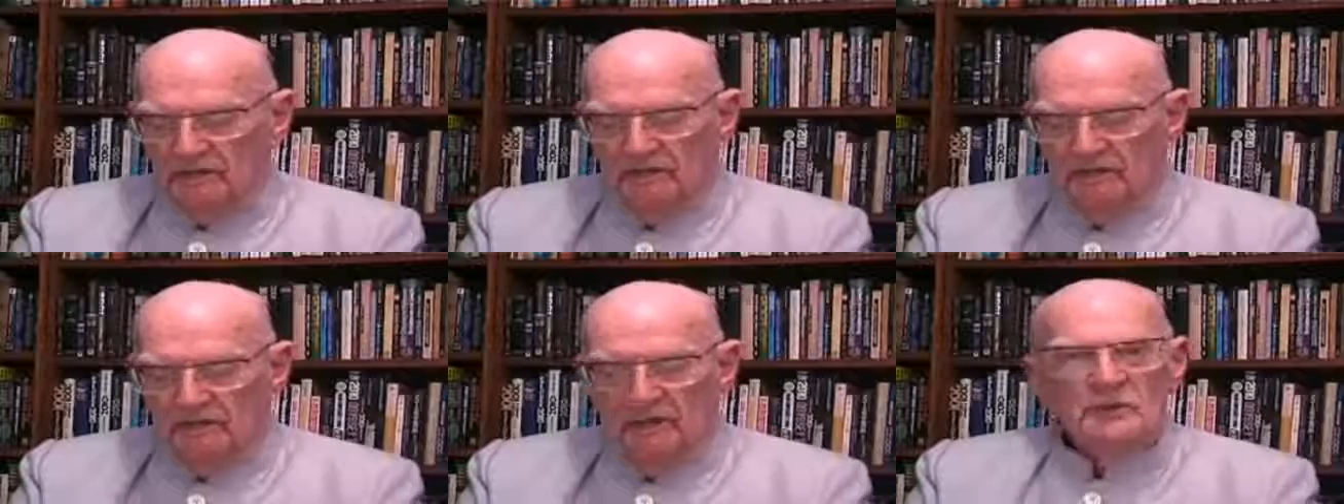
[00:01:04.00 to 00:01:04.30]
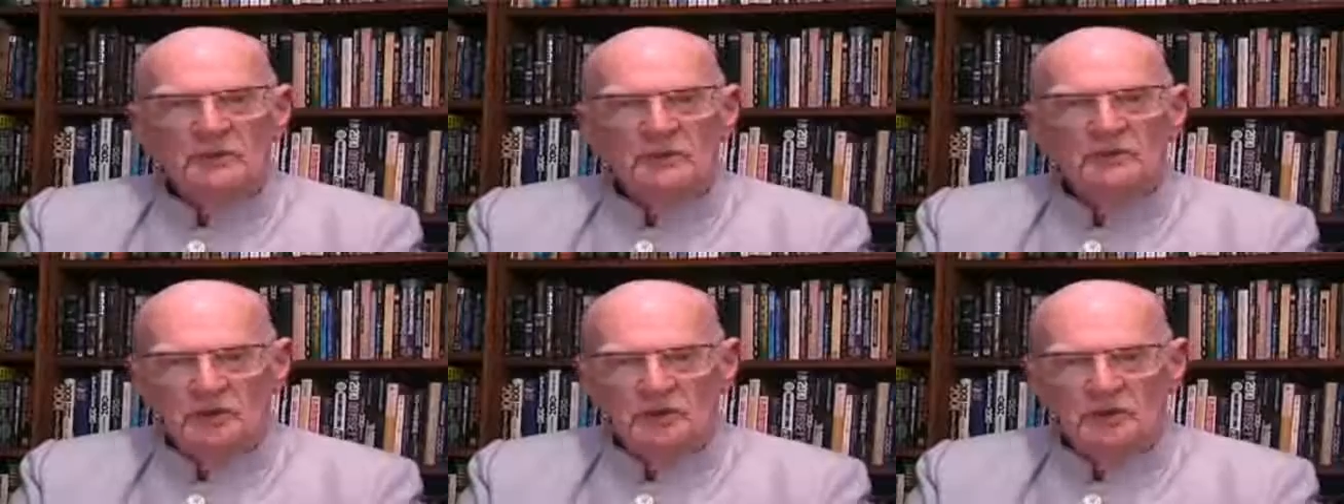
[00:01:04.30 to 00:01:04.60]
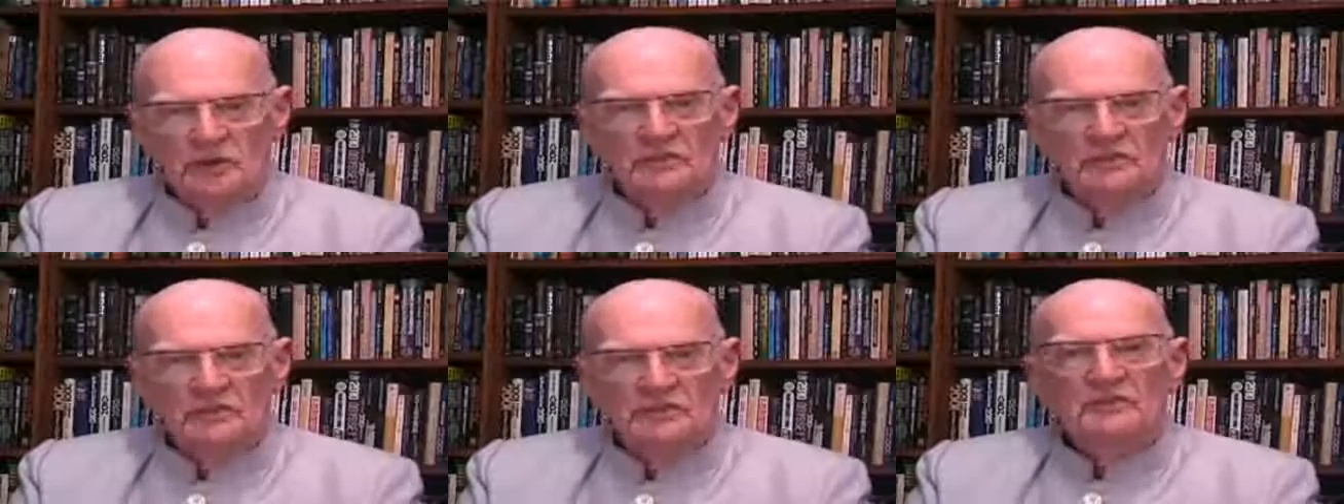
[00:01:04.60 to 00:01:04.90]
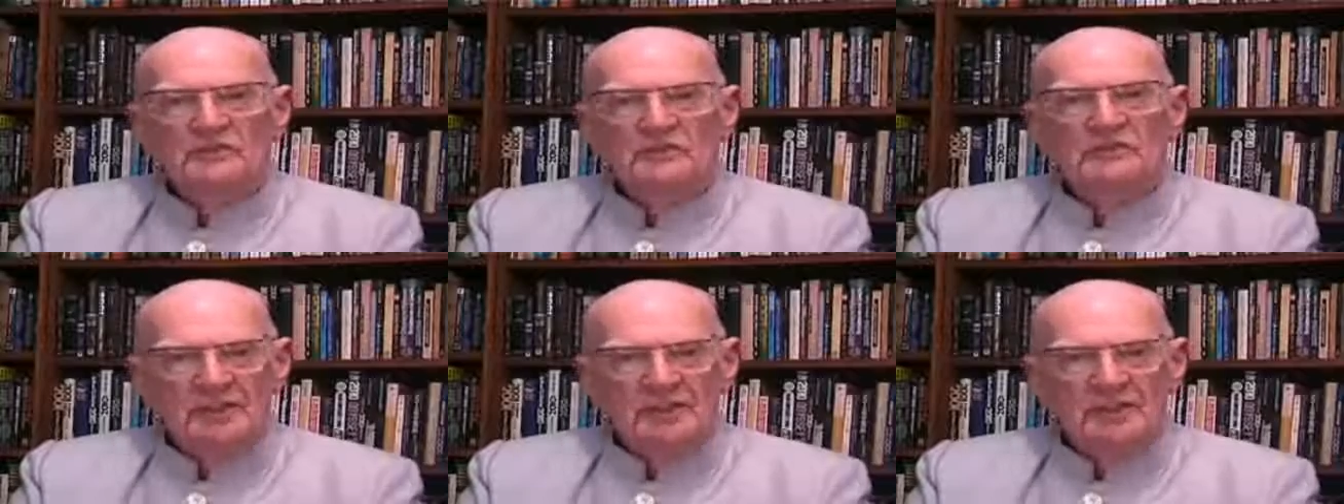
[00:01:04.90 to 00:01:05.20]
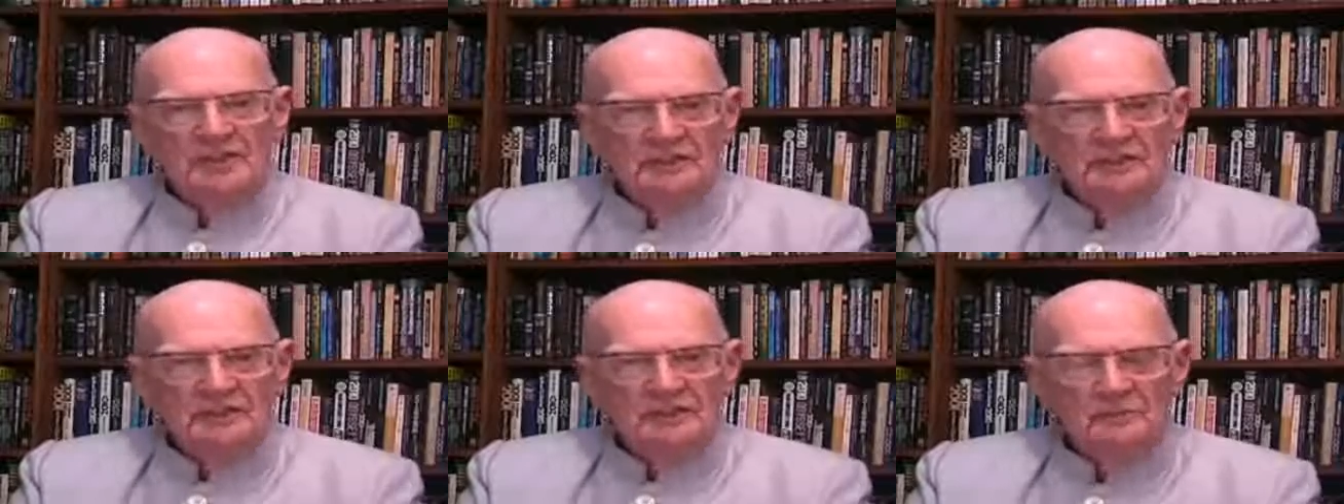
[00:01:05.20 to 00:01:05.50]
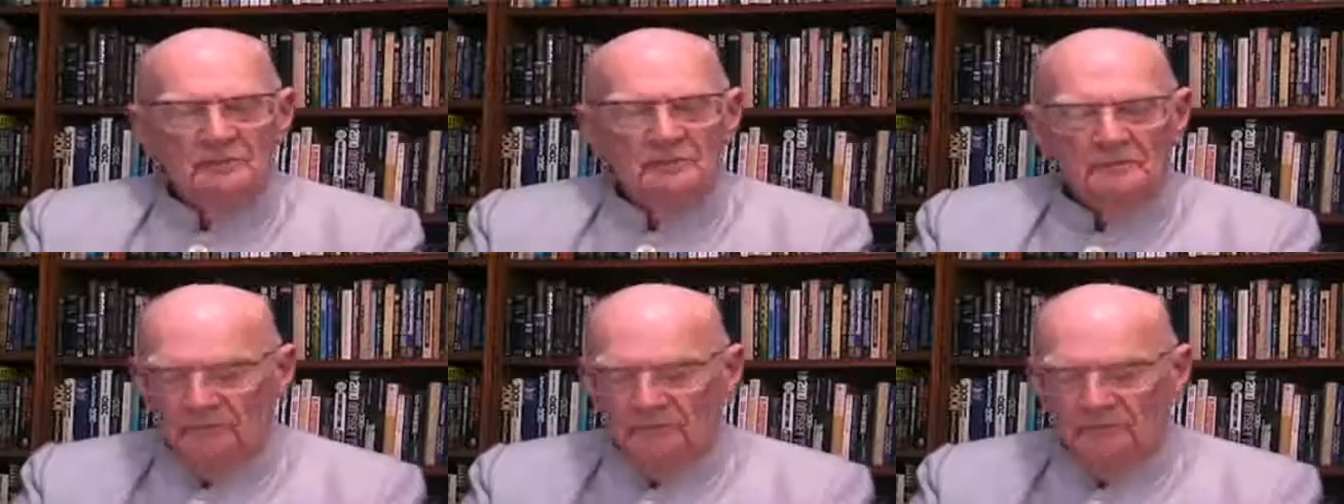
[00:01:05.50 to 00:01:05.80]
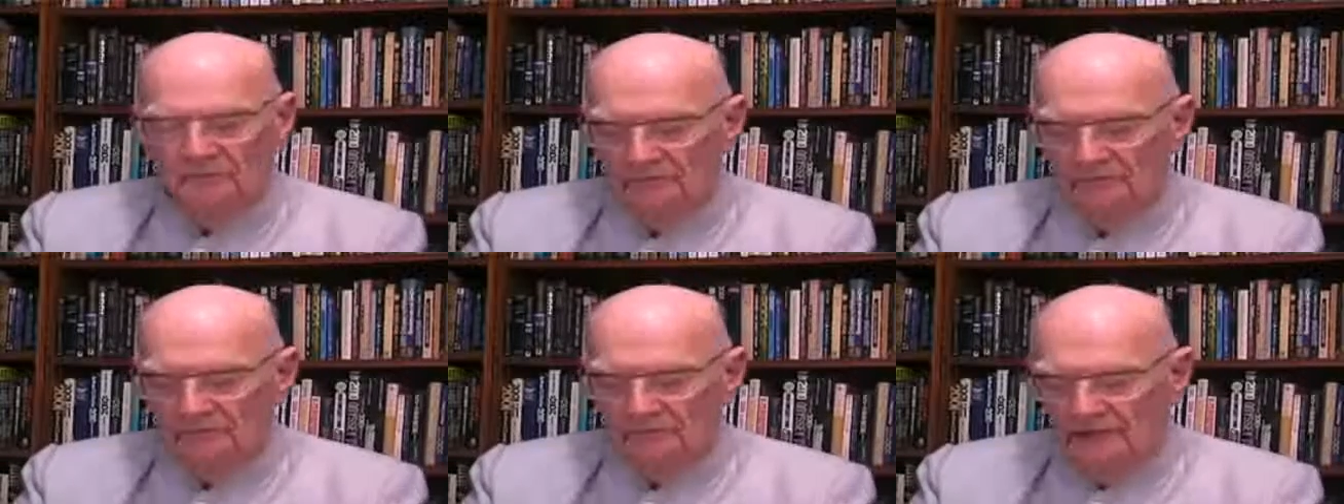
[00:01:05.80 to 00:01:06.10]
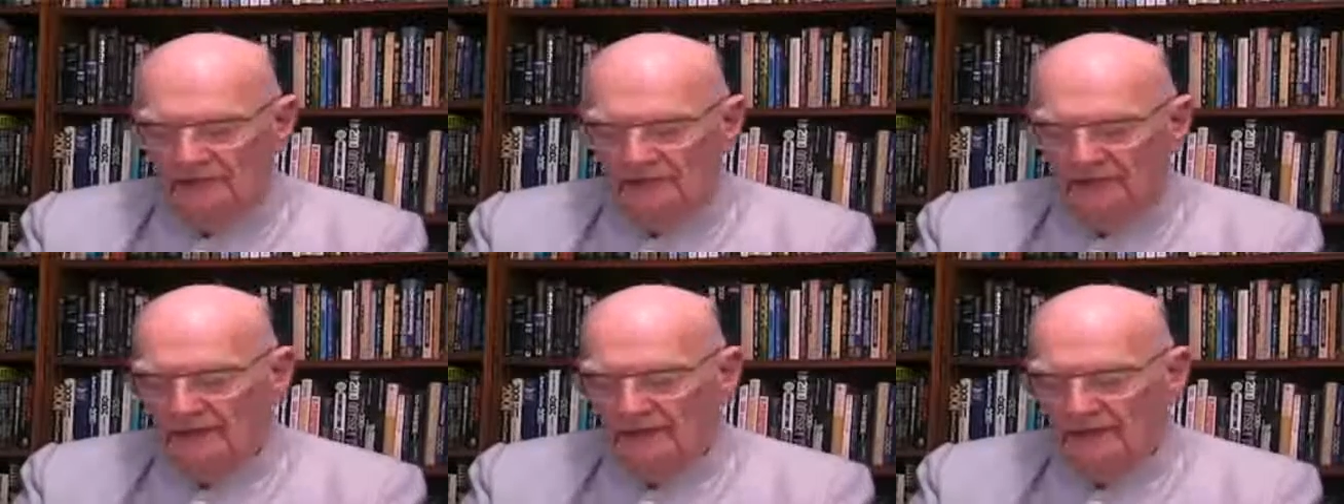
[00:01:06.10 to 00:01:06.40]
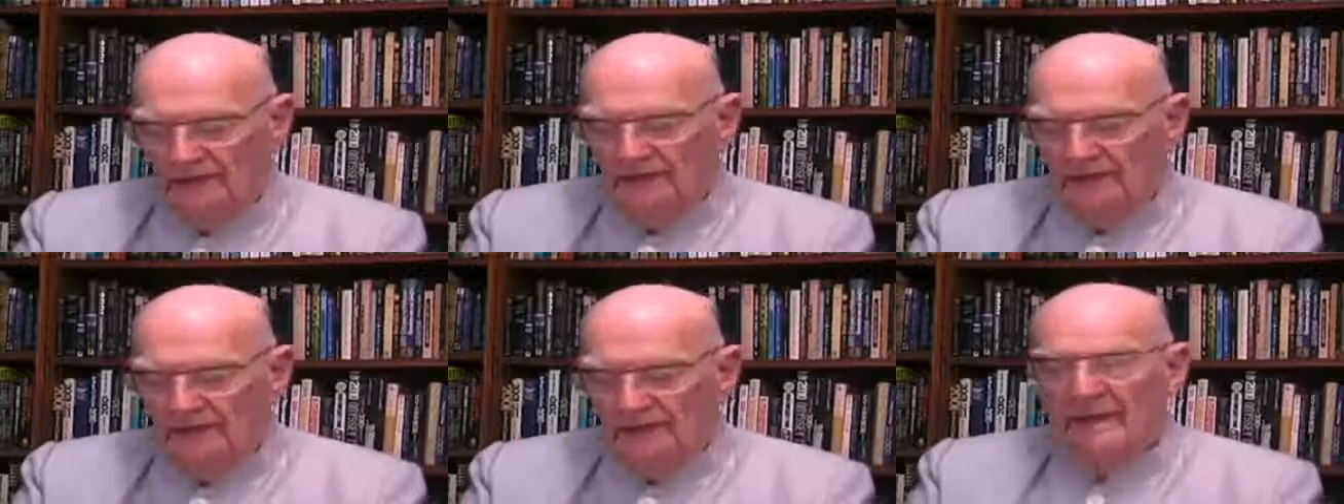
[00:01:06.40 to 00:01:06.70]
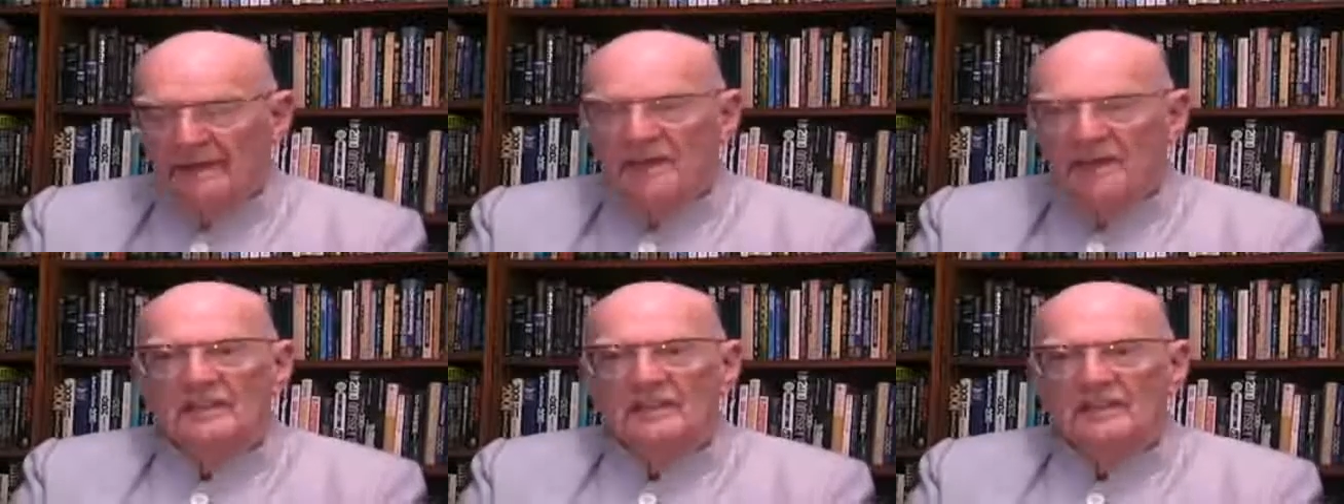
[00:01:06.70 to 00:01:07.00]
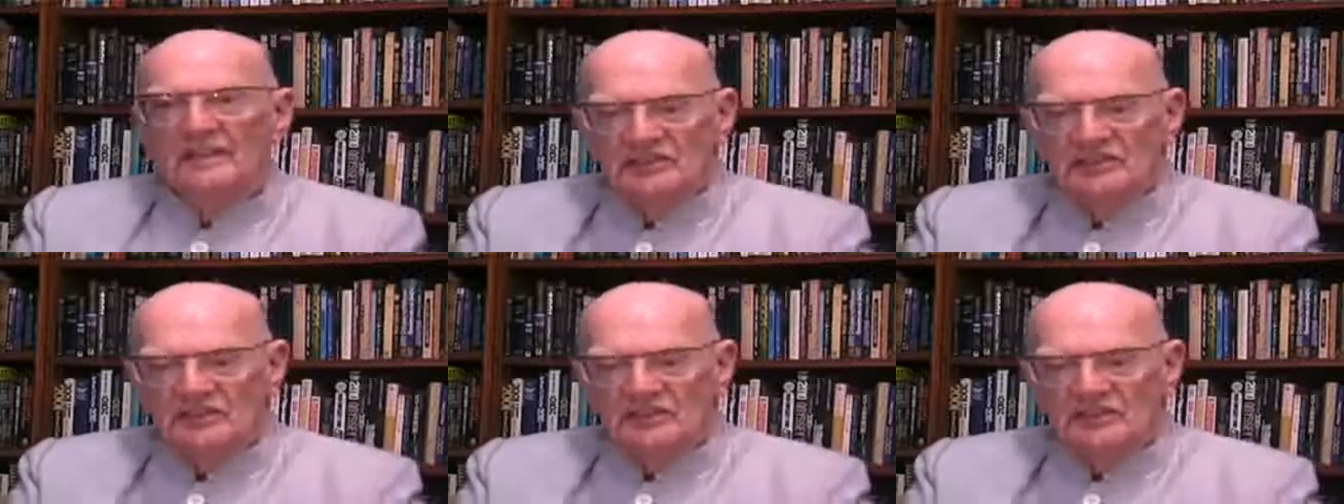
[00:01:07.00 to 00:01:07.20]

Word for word: from the surface of Titan. This